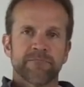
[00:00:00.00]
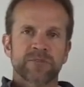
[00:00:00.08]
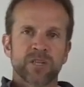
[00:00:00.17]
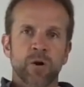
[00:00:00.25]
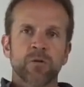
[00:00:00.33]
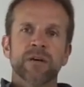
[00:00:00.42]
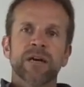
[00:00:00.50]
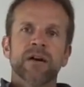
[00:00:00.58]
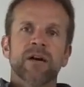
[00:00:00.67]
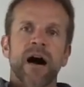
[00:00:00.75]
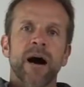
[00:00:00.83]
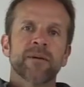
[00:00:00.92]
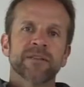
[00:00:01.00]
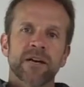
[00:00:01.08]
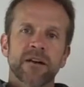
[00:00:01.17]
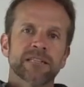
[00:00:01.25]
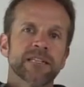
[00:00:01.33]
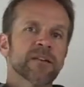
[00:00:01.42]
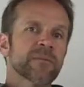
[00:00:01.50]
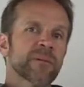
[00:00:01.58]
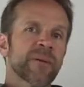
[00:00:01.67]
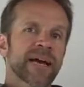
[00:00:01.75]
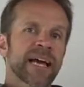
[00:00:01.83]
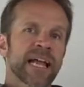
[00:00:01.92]
So I'm going to talk to you a little bit
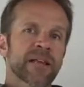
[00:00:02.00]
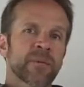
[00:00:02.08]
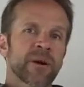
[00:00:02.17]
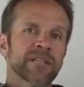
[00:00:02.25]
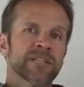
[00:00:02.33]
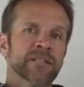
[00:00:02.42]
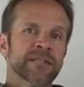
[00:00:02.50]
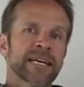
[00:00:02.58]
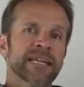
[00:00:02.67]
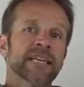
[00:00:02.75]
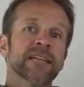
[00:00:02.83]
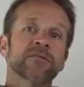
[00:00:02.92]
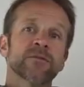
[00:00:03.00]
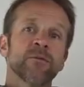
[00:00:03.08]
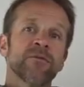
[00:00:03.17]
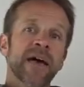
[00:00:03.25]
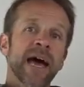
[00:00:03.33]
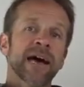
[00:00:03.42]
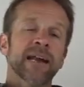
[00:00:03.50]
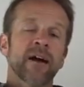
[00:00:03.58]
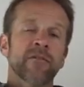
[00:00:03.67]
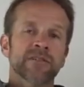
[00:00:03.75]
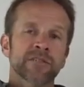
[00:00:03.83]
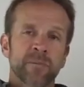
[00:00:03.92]
about calibration, and then through that
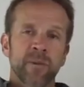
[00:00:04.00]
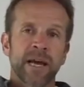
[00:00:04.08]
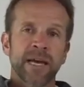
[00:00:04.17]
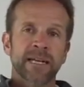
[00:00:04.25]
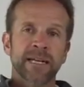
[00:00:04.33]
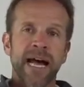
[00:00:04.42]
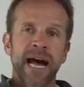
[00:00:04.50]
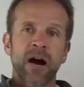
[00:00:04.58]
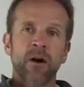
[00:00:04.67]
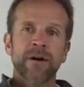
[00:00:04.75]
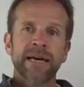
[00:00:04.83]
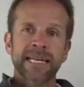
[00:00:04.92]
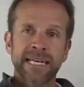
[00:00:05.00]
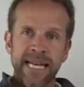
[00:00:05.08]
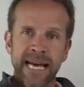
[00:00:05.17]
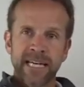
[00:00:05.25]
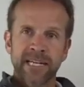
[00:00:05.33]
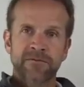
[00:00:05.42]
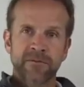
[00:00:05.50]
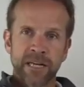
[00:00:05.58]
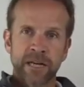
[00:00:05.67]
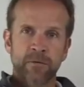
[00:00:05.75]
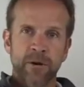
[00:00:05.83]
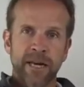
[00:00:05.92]
I'll explain how a negative
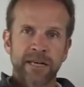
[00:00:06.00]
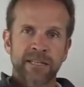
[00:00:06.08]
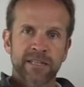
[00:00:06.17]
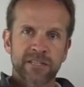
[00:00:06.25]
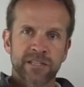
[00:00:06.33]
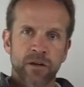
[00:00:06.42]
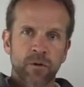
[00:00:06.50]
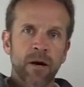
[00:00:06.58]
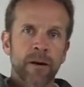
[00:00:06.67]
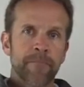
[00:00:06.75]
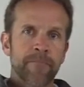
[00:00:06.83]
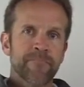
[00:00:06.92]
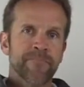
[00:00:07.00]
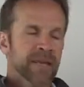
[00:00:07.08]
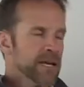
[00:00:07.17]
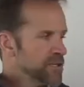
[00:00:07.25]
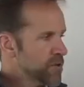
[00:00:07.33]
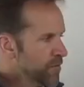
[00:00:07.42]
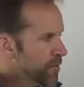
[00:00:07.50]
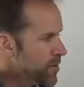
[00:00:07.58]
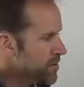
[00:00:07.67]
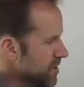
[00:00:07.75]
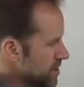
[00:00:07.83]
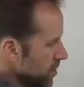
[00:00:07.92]
leak rate can show up. So
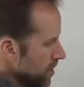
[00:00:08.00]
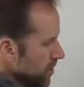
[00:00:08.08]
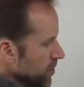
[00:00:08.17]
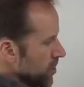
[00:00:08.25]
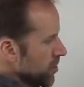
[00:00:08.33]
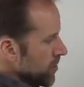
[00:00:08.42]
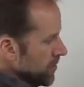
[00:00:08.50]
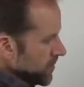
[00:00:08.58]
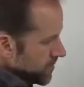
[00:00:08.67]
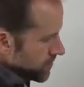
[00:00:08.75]
first, let's draw a little curve.